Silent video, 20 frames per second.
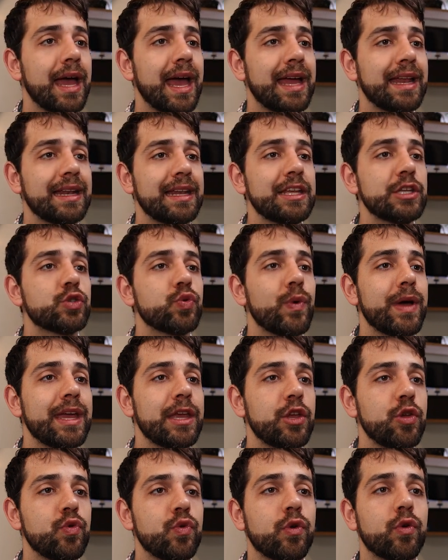and this way
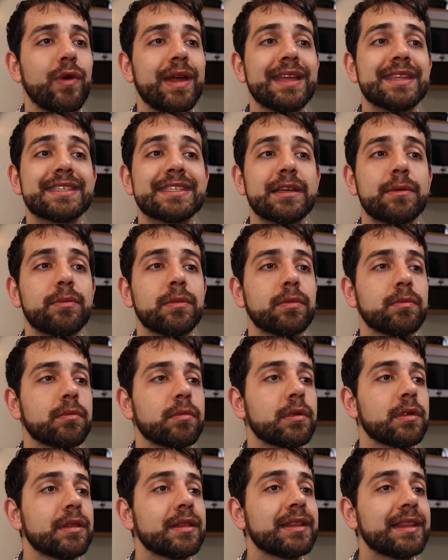you create some
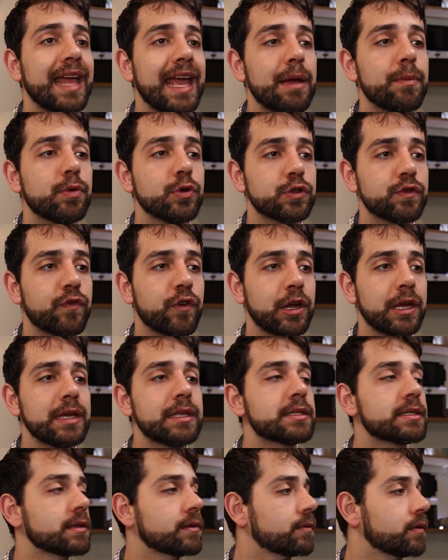tables for
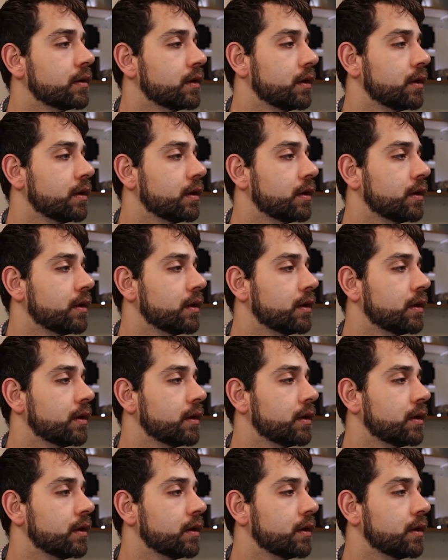it.